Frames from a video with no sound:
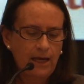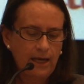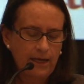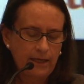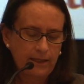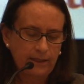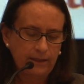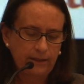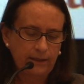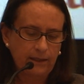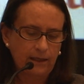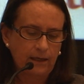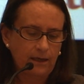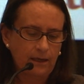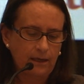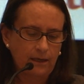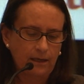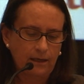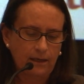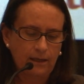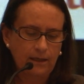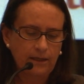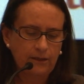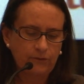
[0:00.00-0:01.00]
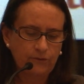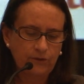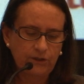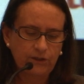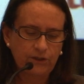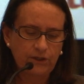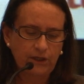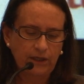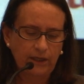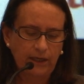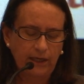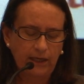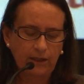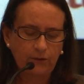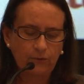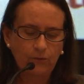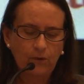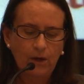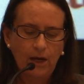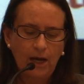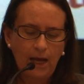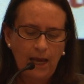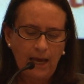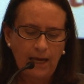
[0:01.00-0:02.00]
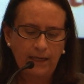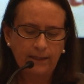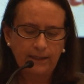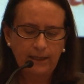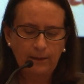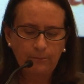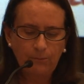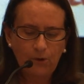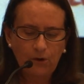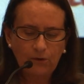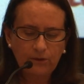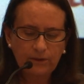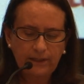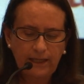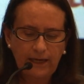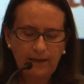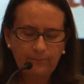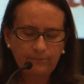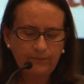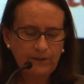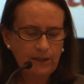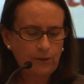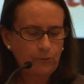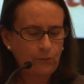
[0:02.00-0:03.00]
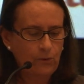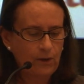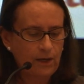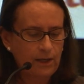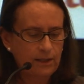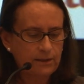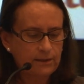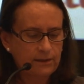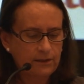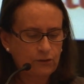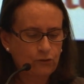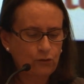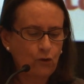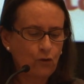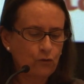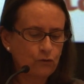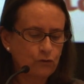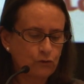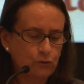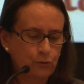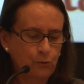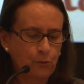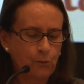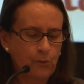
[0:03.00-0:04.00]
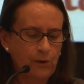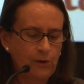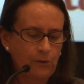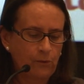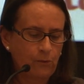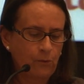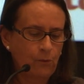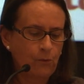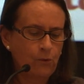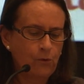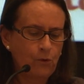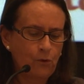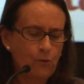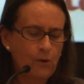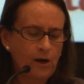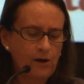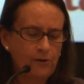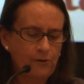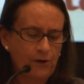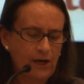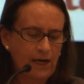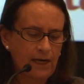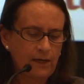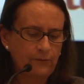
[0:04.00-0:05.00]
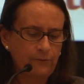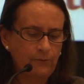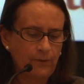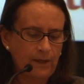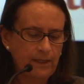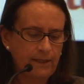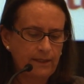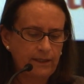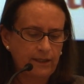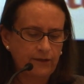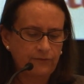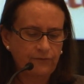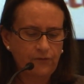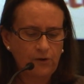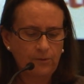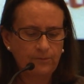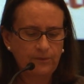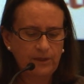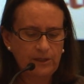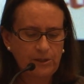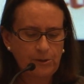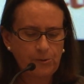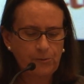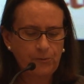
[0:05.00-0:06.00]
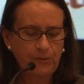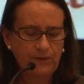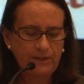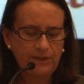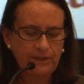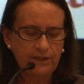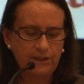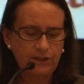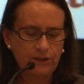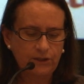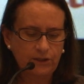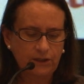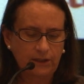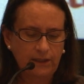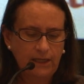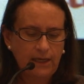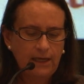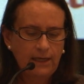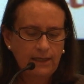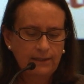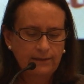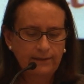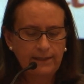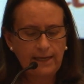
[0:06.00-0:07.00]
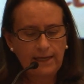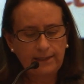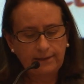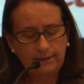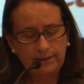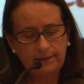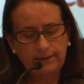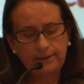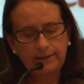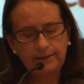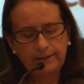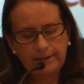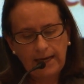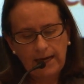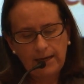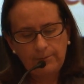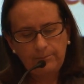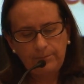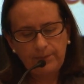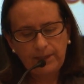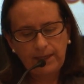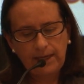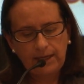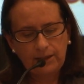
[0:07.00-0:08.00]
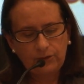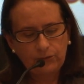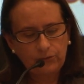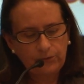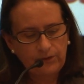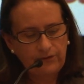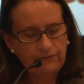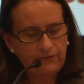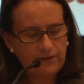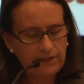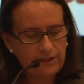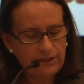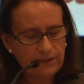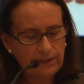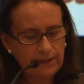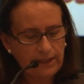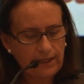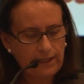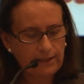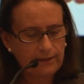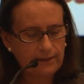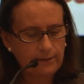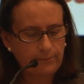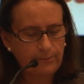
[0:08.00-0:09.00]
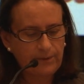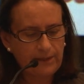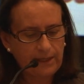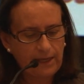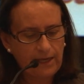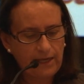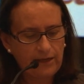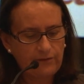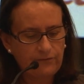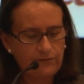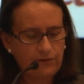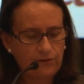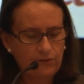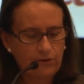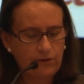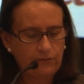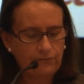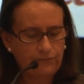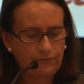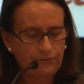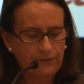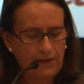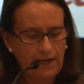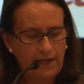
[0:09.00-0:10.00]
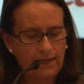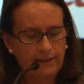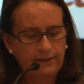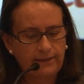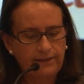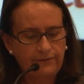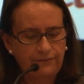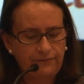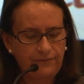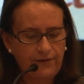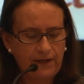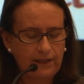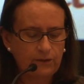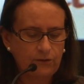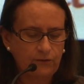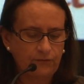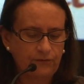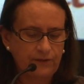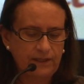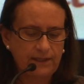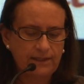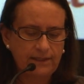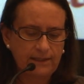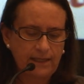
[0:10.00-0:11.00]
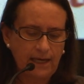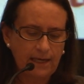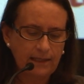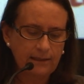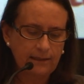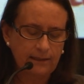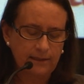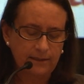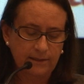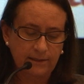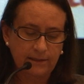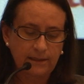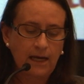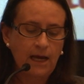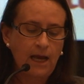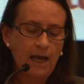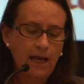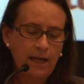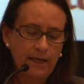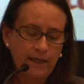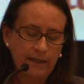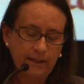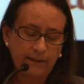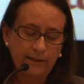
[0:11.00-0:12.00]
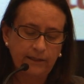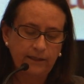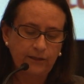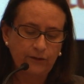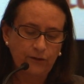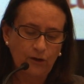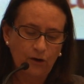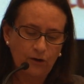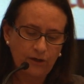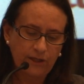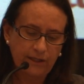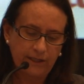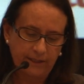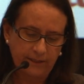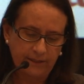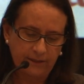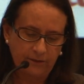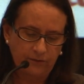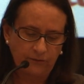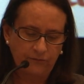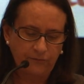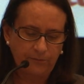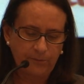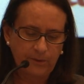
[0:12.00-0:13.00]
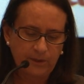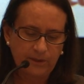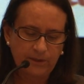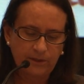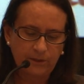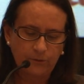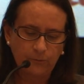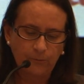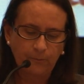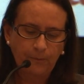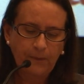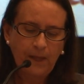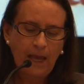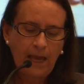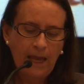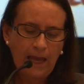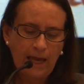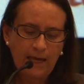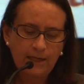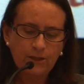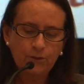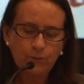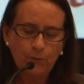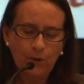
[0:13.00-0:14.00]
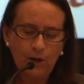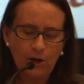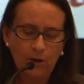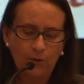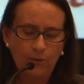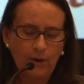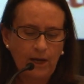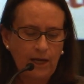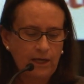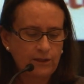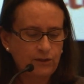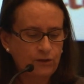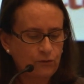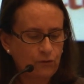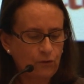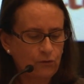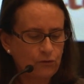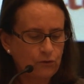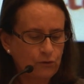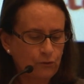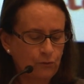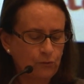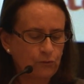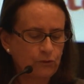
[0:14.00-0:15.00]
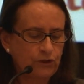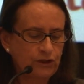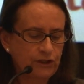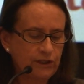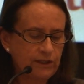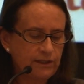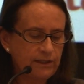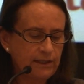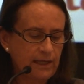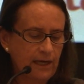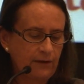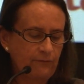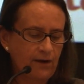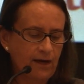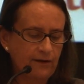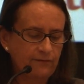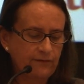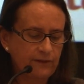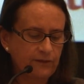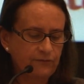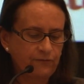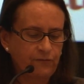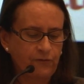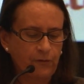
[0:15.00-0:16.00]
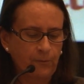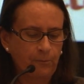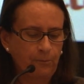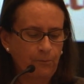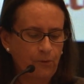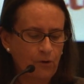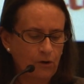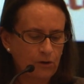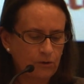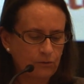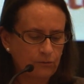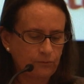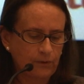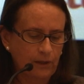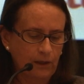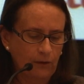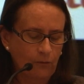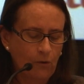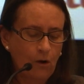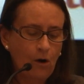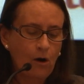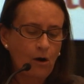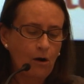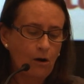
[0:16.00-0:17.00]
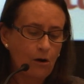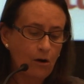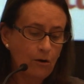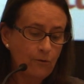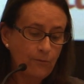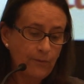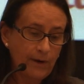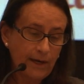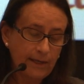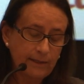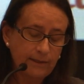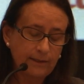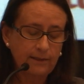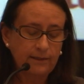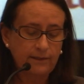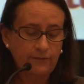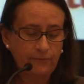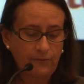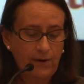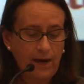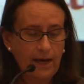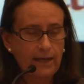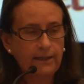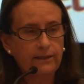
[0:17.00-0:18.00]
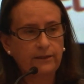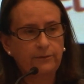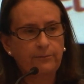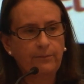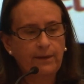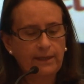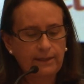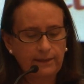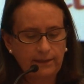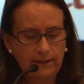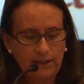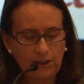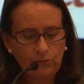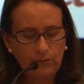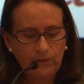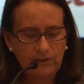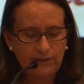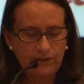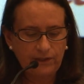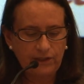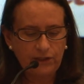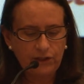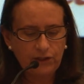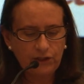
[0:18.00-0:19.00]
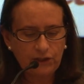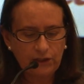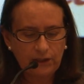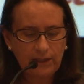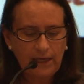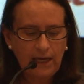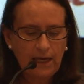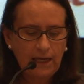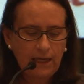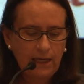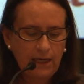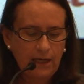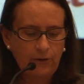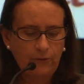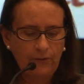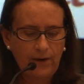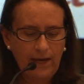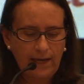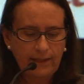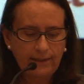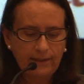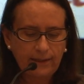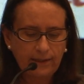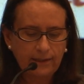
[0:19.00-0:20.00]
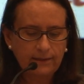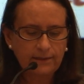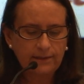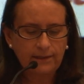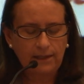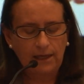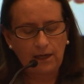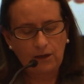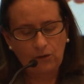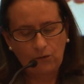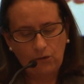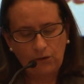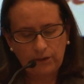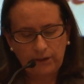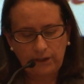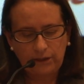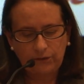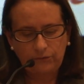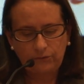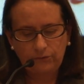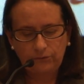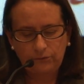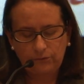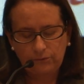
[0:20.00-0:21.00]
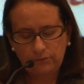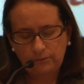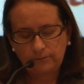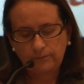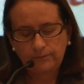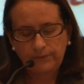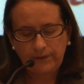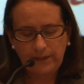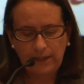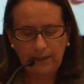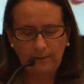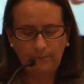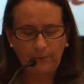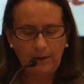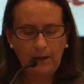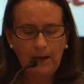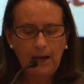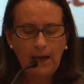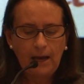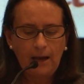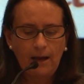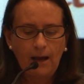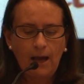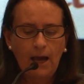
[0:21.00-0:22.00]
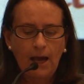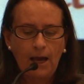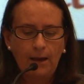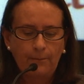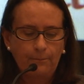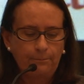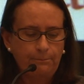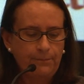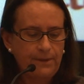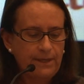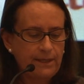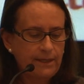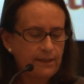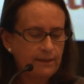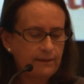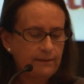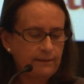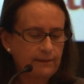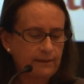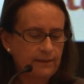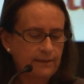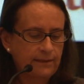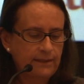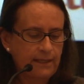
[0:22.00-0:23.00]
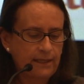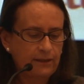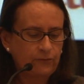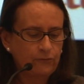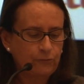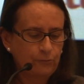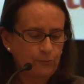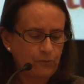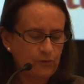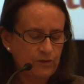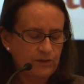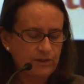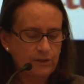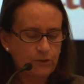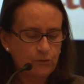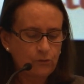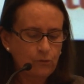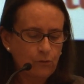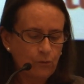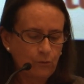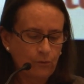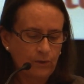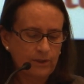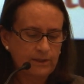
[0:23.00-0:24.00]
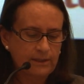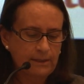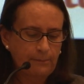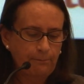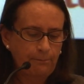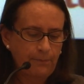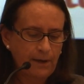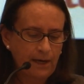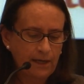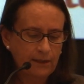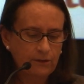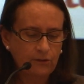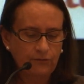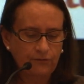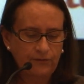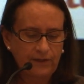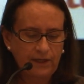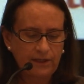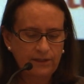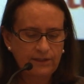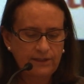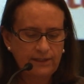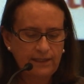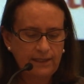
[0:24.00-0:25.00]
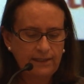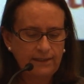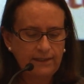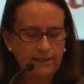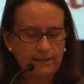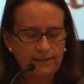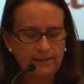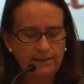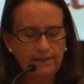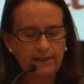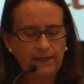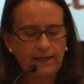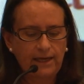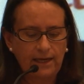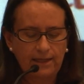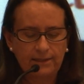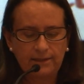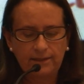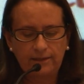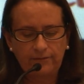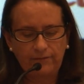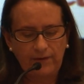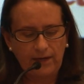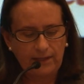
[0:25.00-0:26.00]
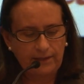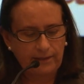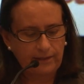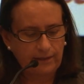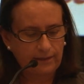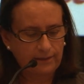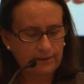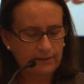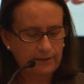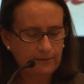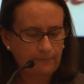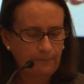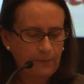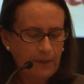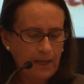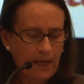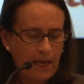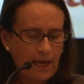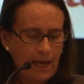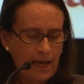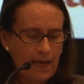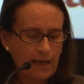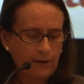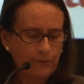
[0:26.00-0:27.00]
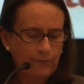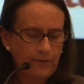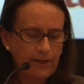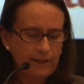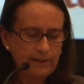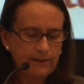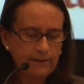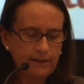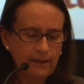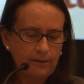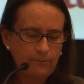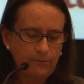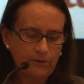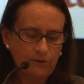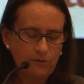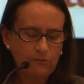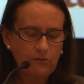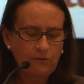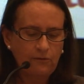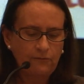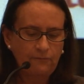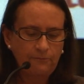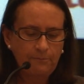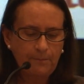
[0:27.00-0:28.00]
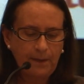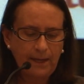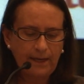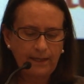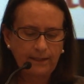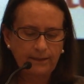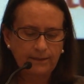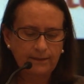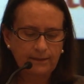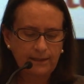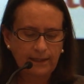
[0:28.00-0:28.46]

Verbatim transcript: in uh, Rio de Janeiro, and among them there was those who, who were running from the Inquisition that at the time began to investigate the behavior of and the fate of the settlers in the northeast of Brazil, as well as those who just arrived from Portugal, already tried by the Inquisition, heretics according to them being sent to Brazil was a part of their sentencing as heretics. A great number of complaints